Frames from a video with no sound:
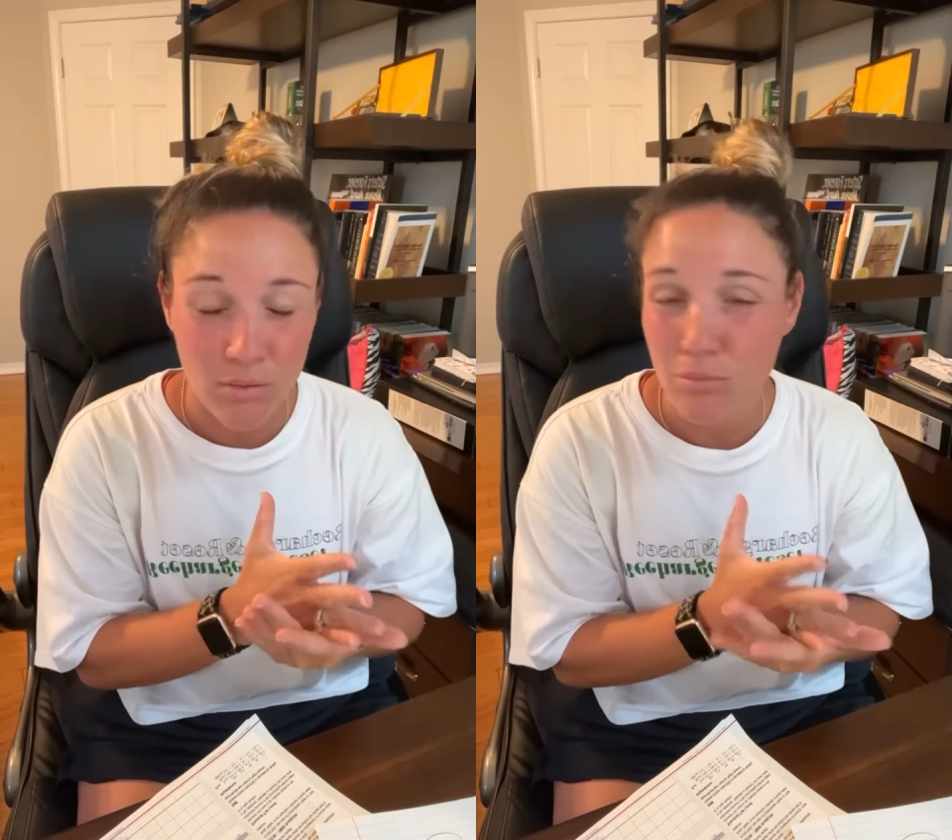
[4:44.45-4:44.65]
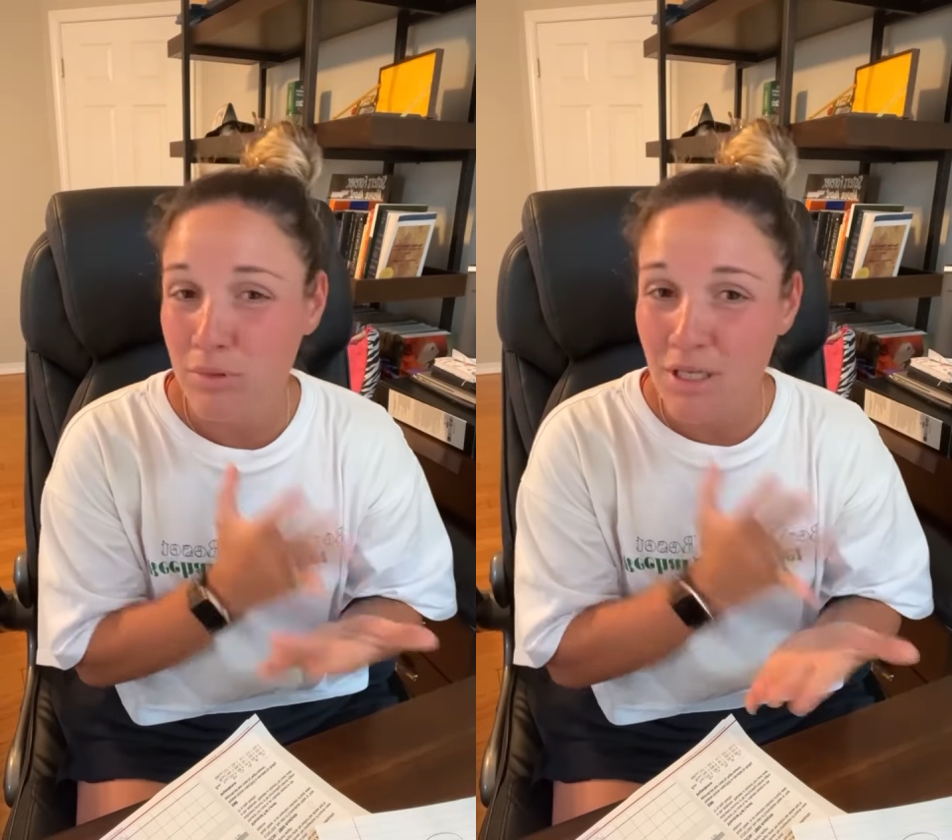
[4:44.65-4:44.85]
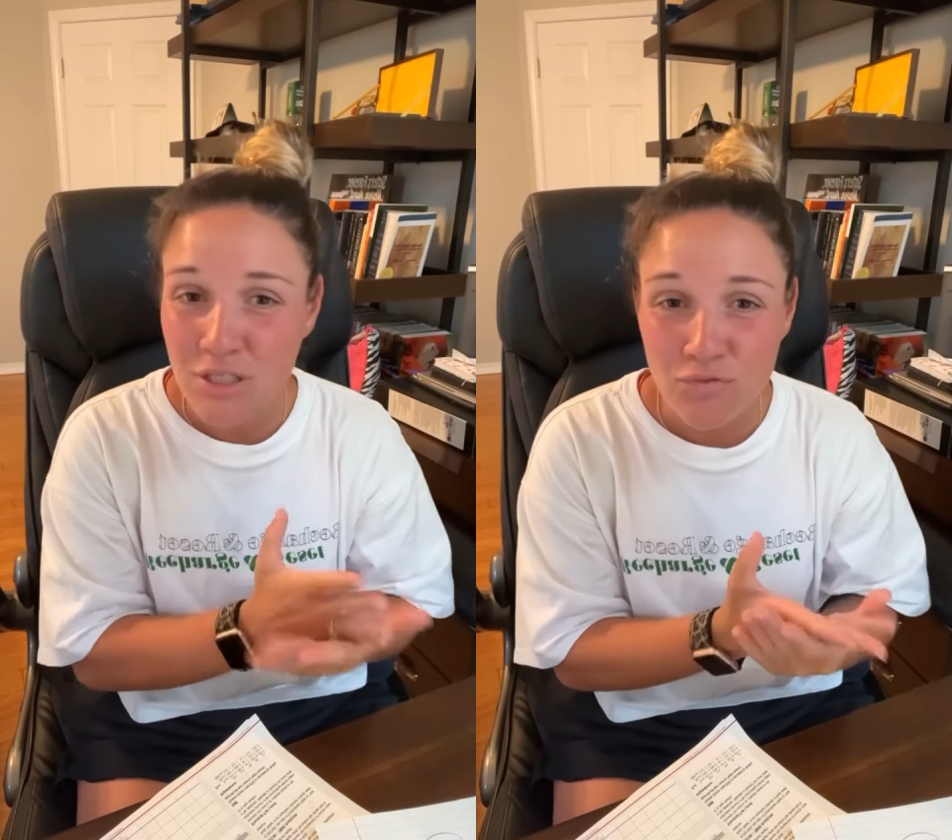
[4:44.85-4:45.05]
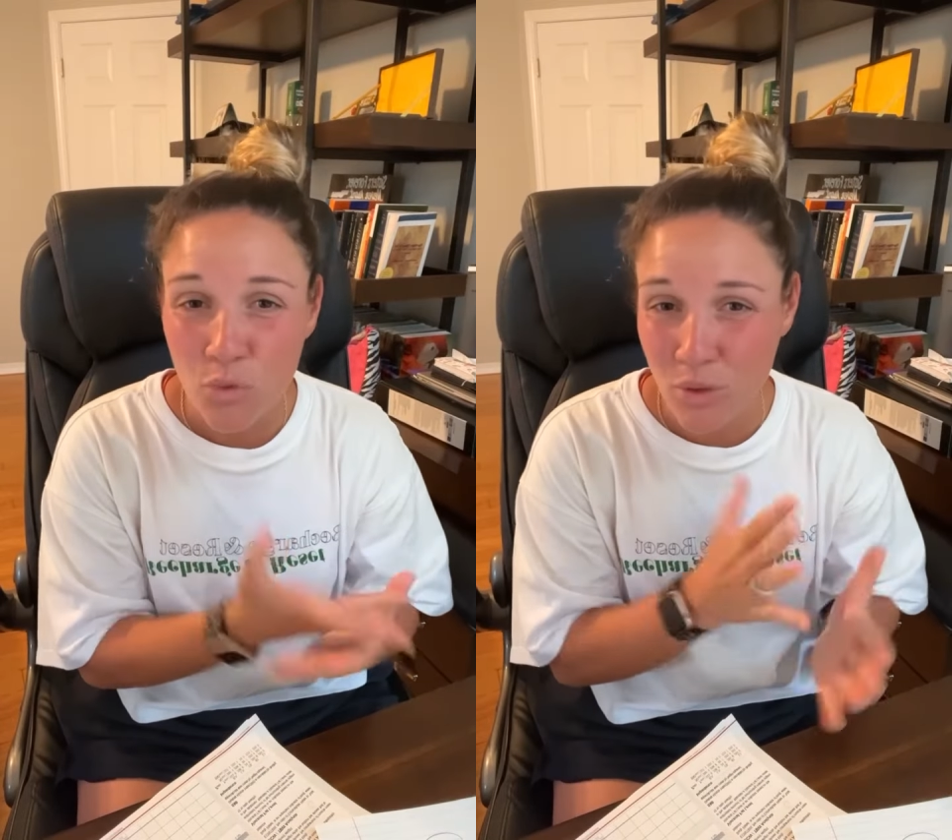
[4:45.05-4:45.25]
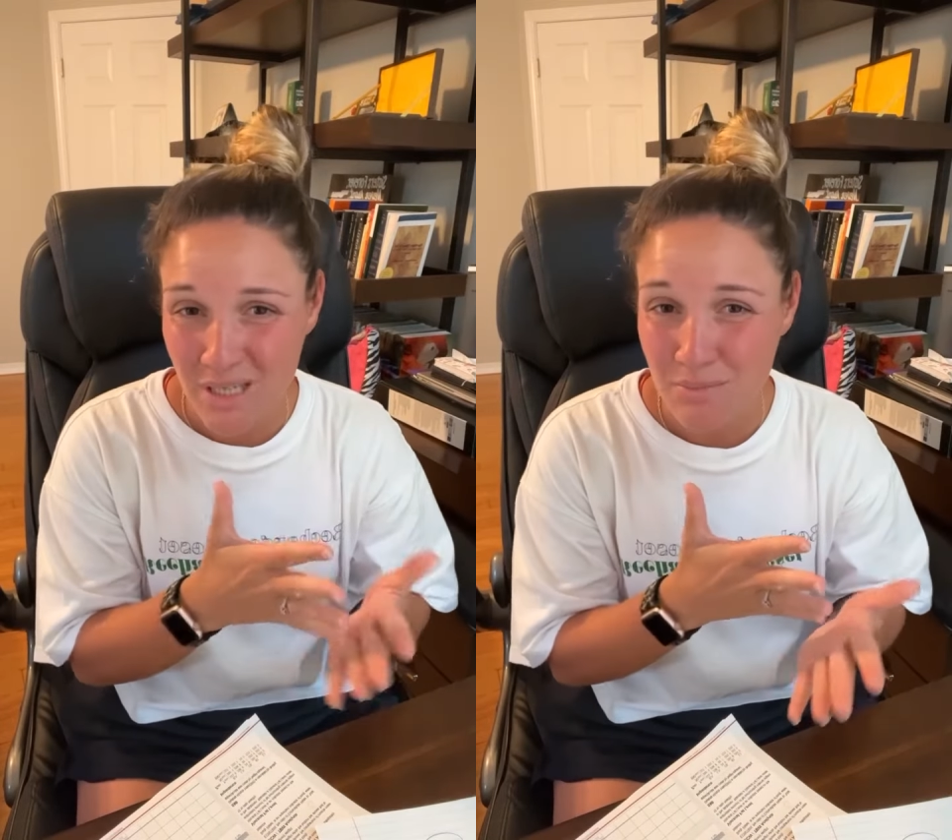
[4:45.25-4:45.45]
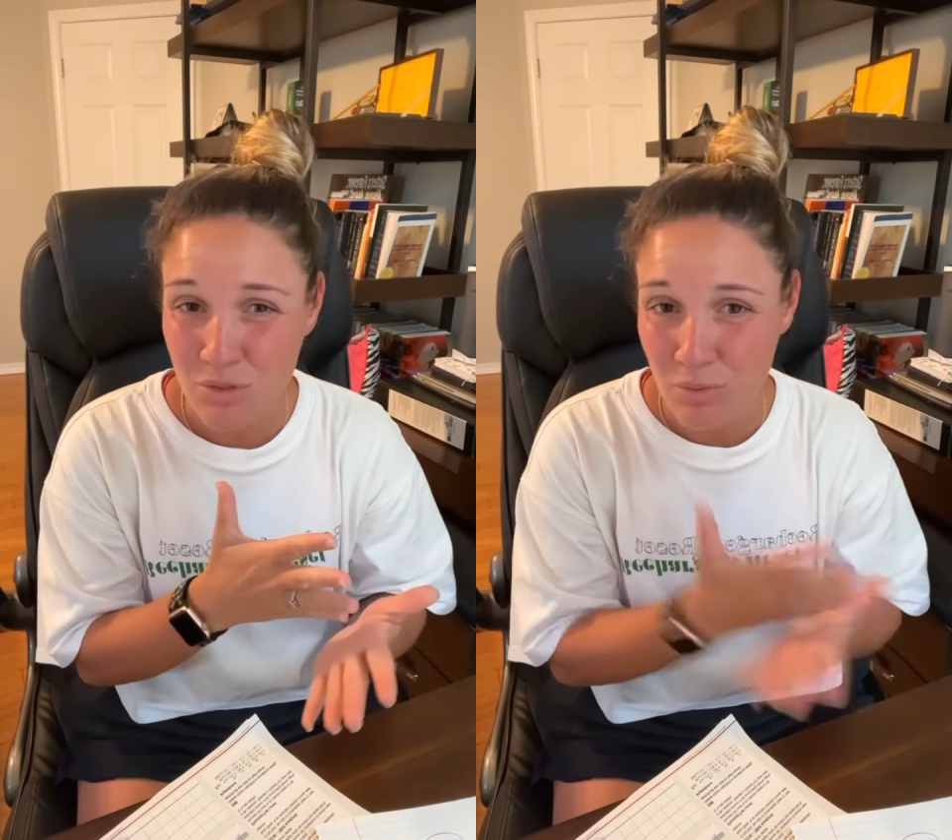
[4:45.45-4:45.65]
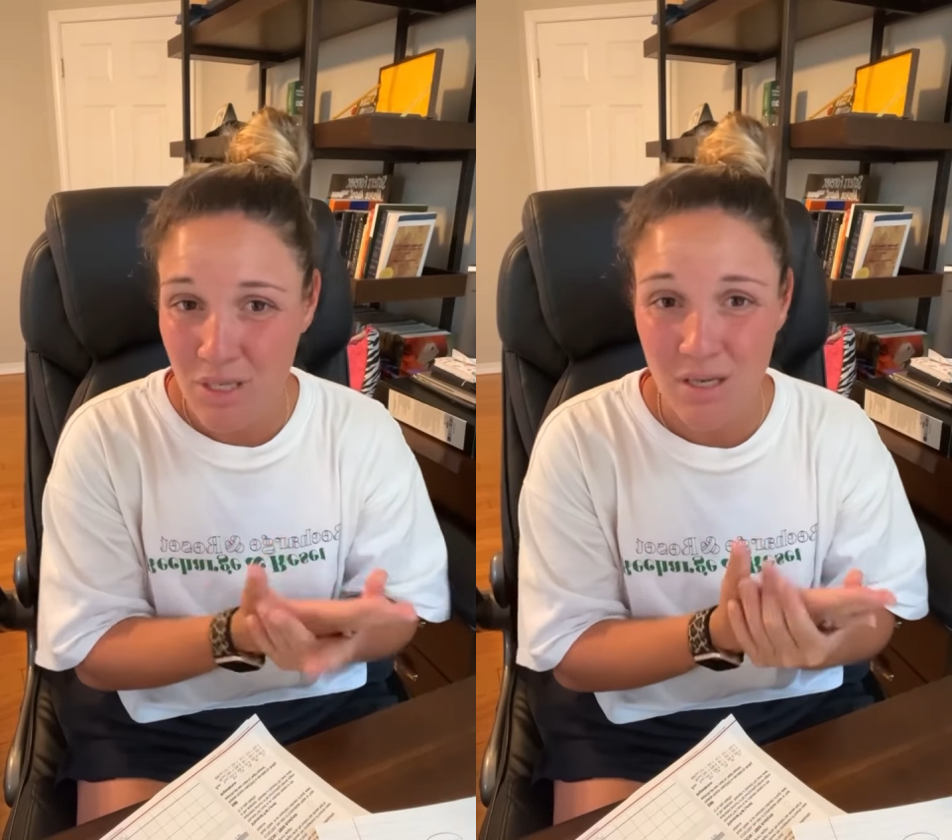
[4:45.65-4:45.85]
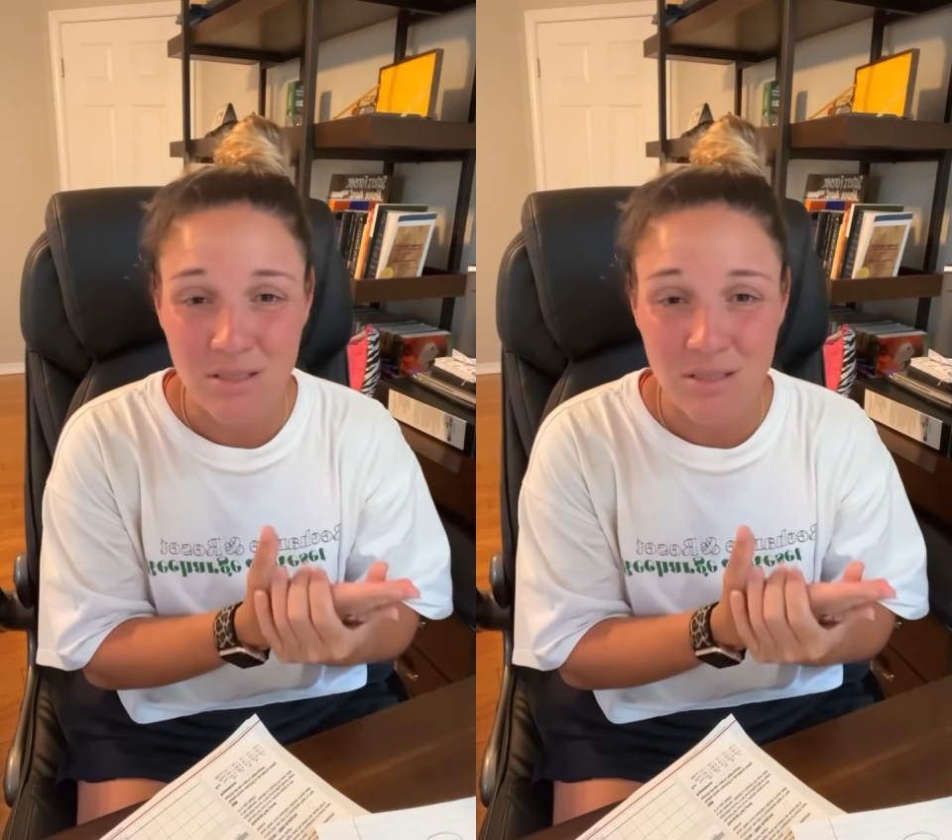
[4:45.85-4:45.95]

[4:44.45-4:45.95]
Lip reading: at least 4 times a week.